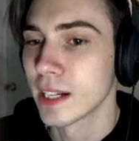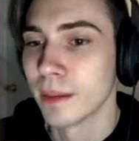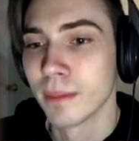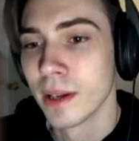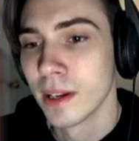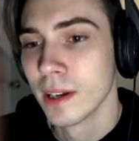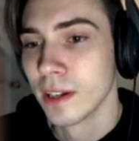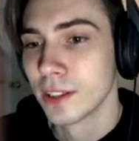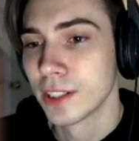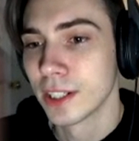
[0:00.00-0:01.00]
time.
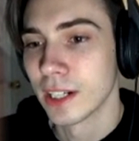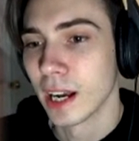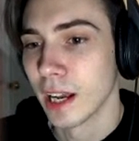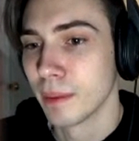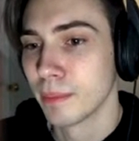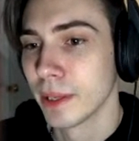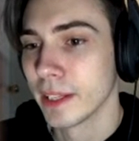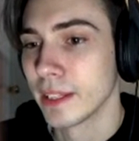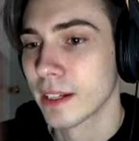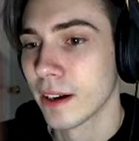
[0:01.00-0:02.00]
Sure, I
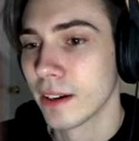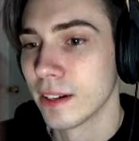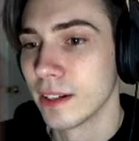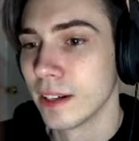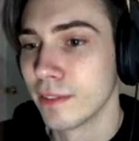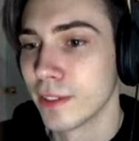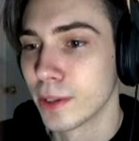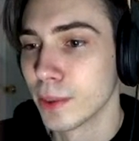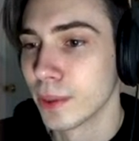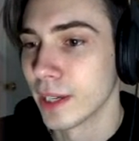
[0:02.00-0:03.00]
played the card of the
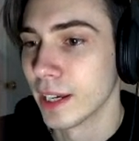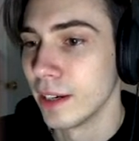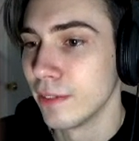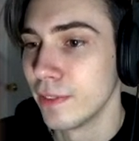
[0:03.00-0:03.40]
cool kid,